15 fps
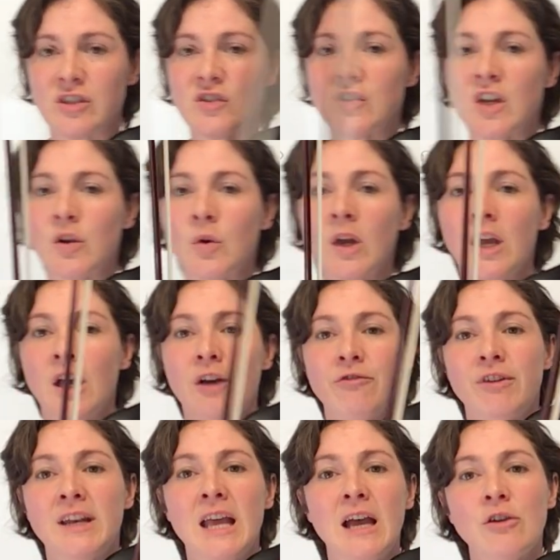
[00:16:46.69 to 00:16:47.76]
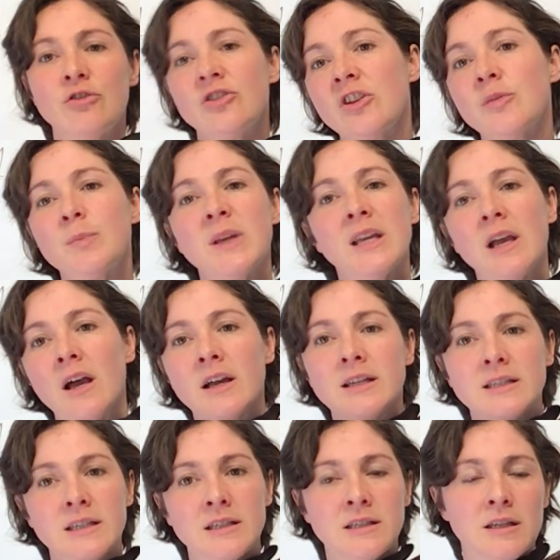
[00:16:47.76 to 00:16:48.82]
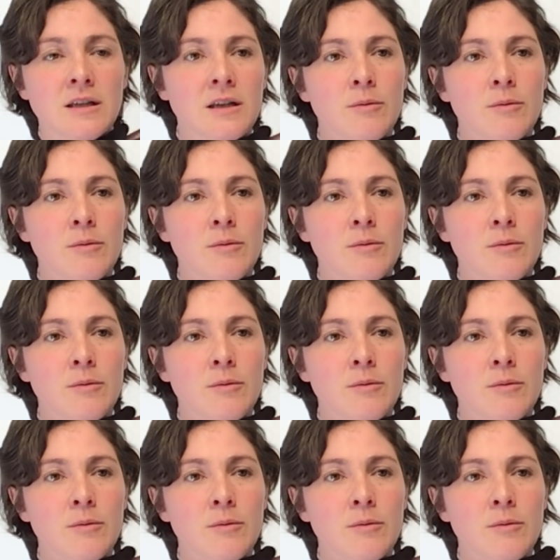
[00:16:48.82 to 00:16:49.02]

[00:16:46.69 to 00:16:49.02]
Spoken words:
So for now, just be guided